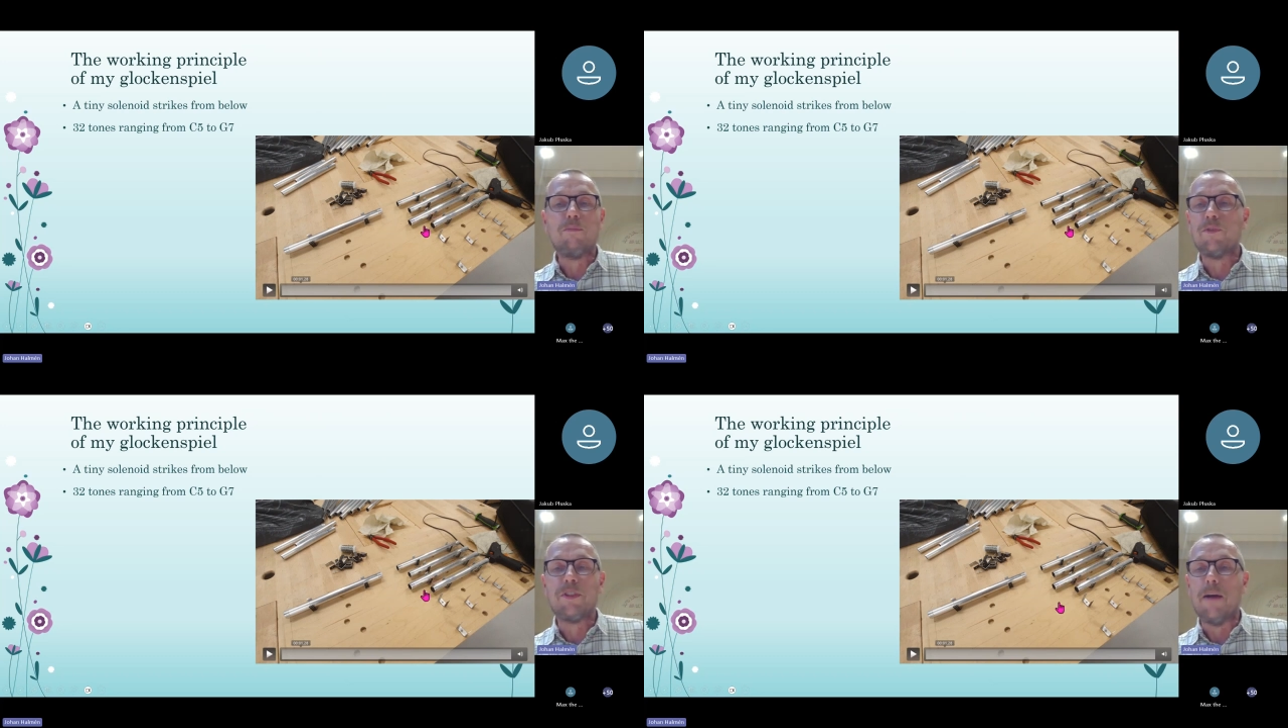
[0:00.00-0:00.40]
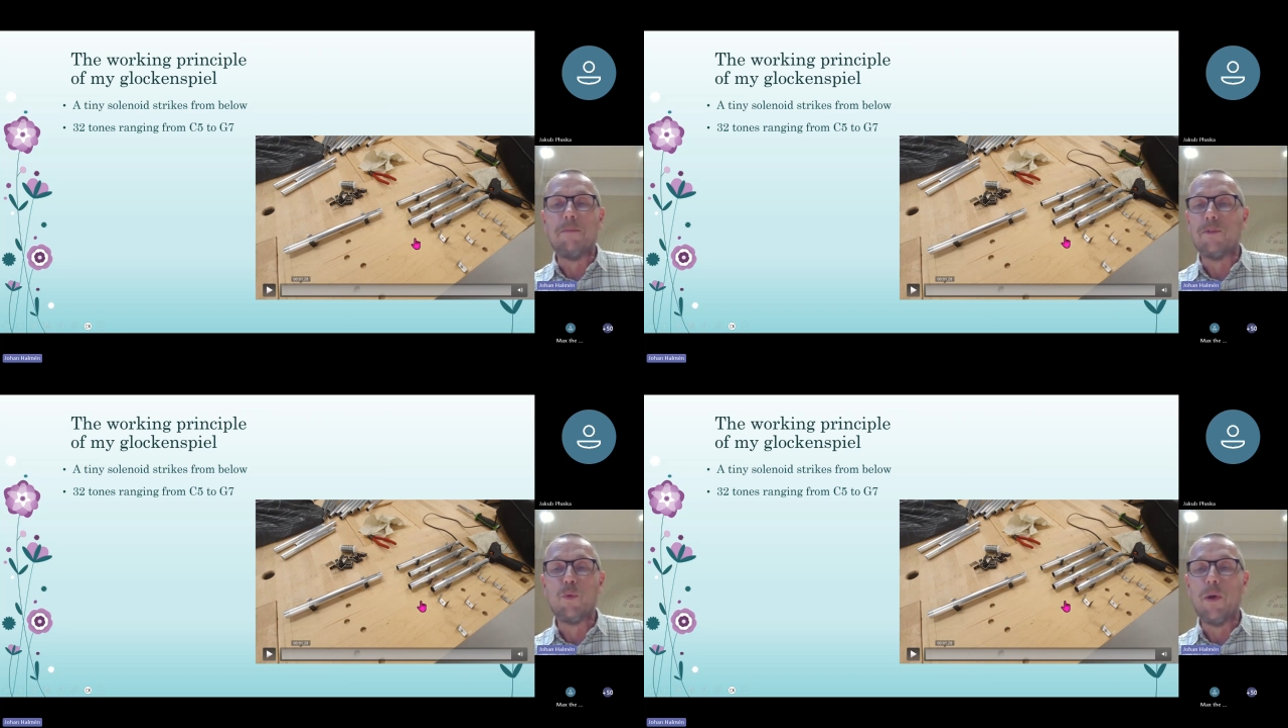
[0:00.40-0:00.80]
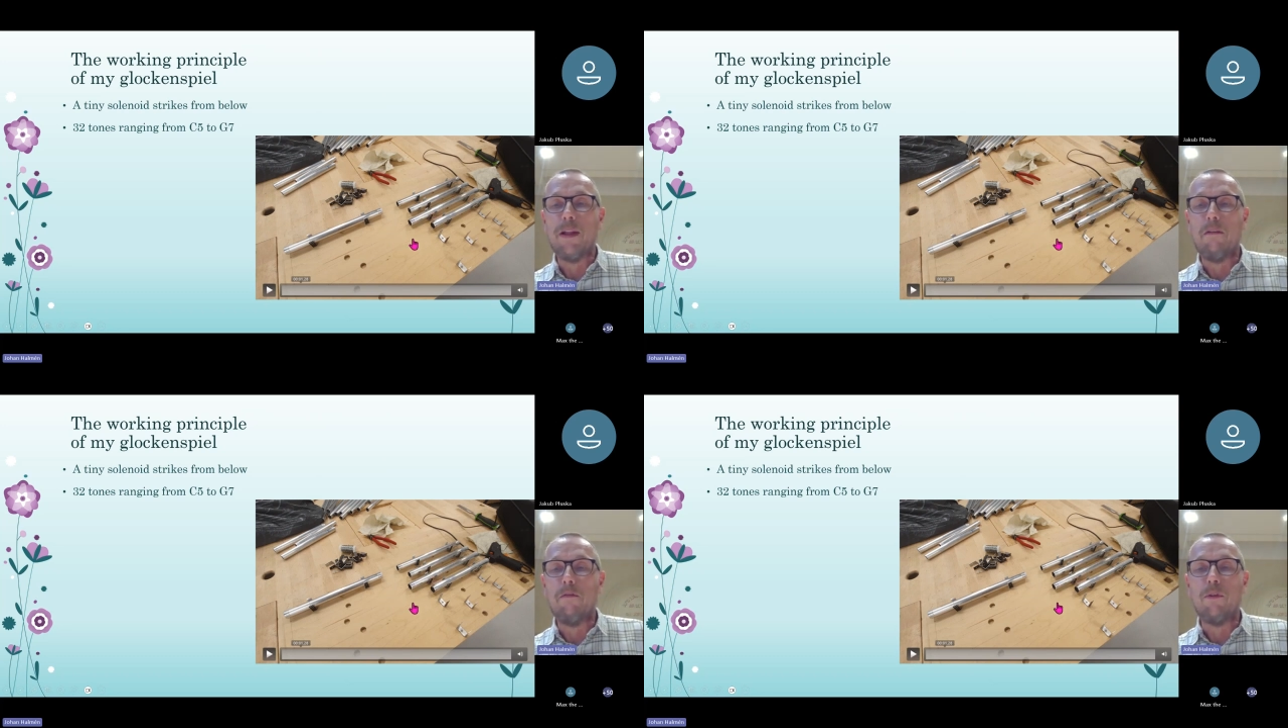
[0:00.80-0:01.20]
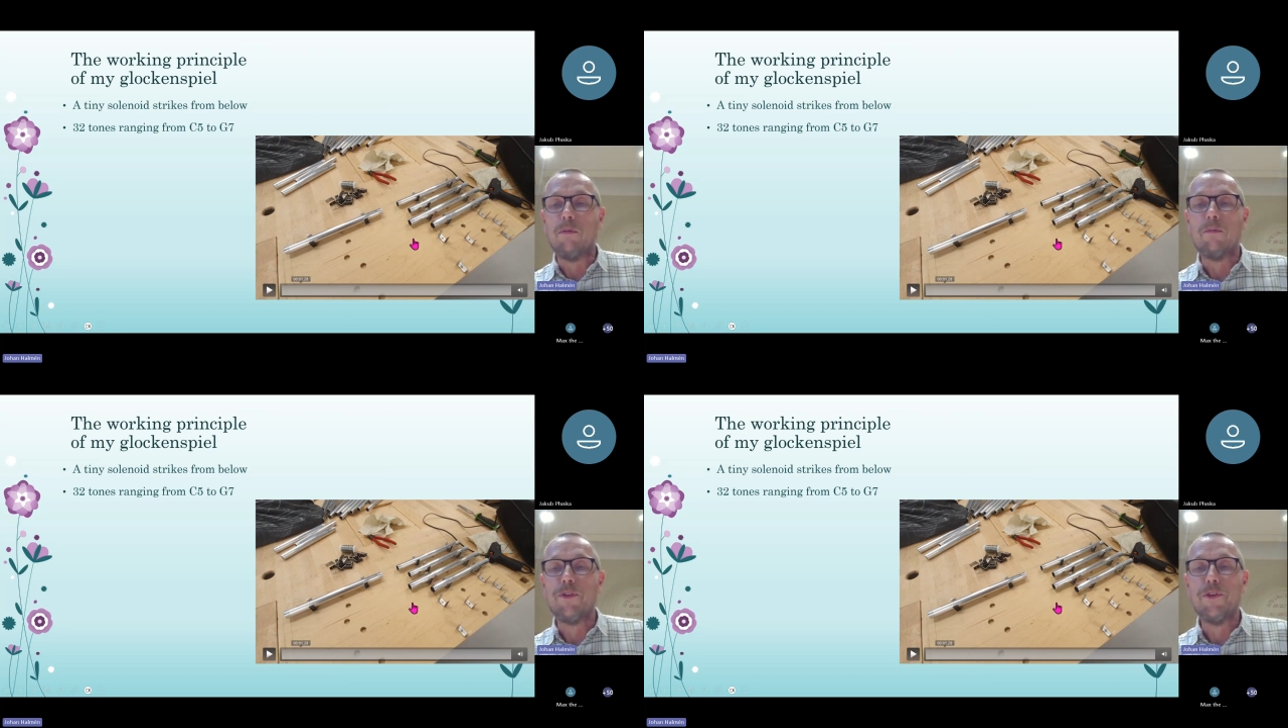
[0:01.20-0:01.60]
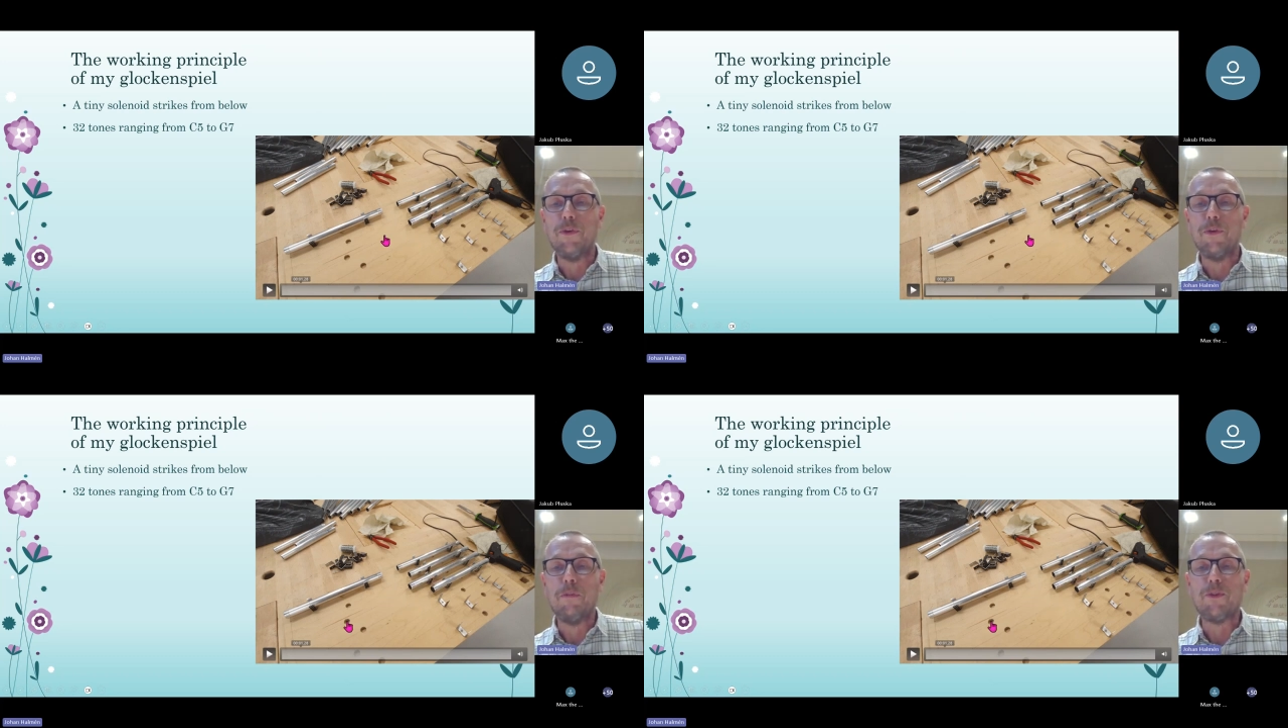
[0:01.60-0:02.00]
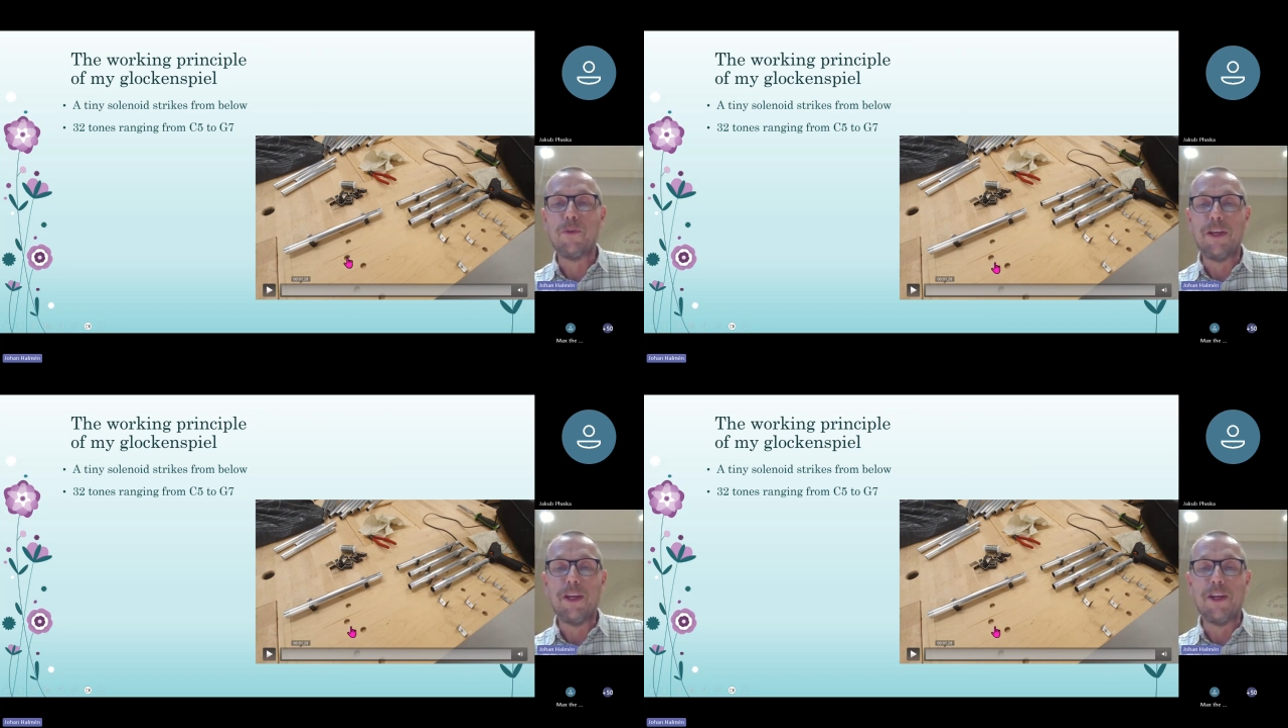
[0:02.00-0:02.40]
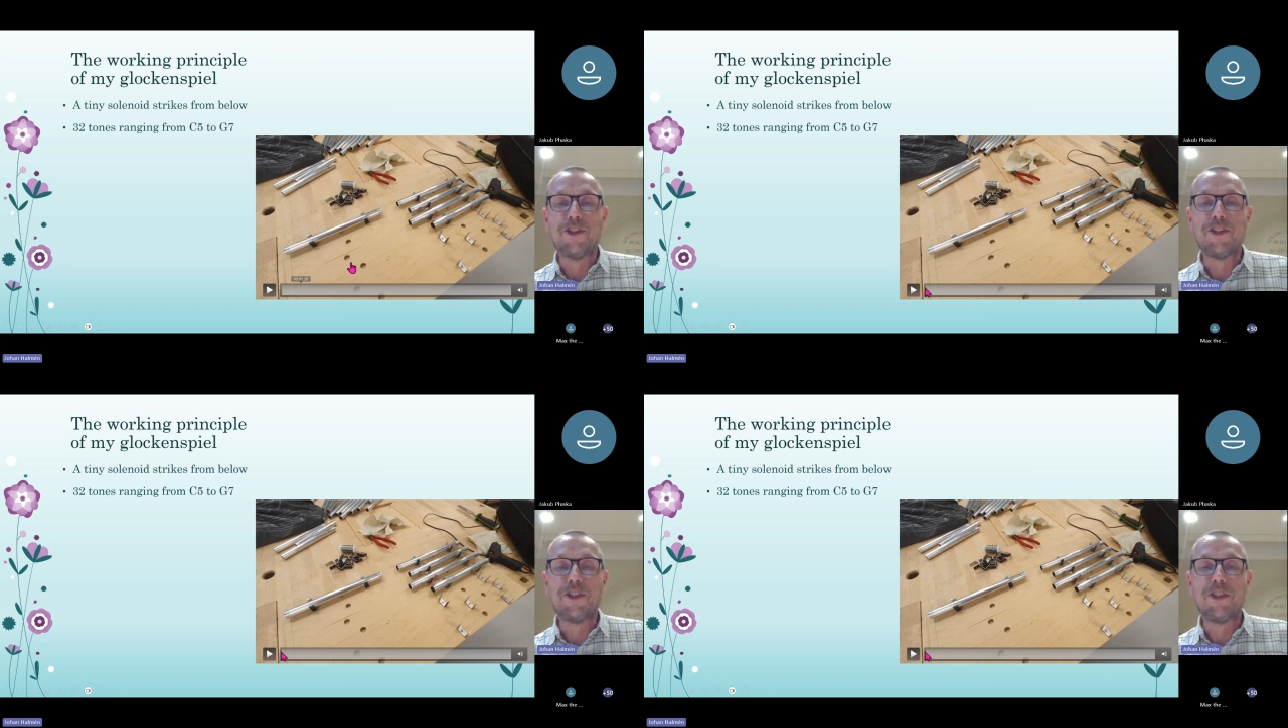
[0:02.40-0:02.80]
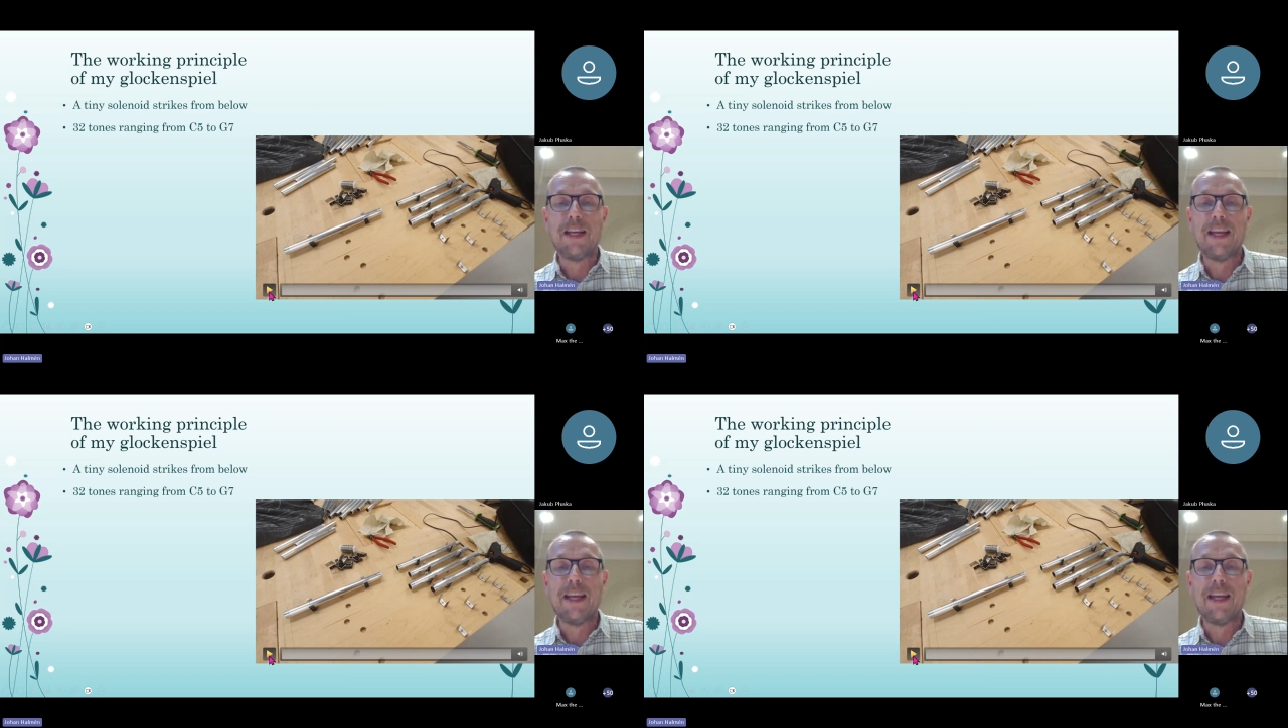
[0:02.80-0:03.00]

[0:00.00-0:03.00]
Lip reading: some 12 tubes on each.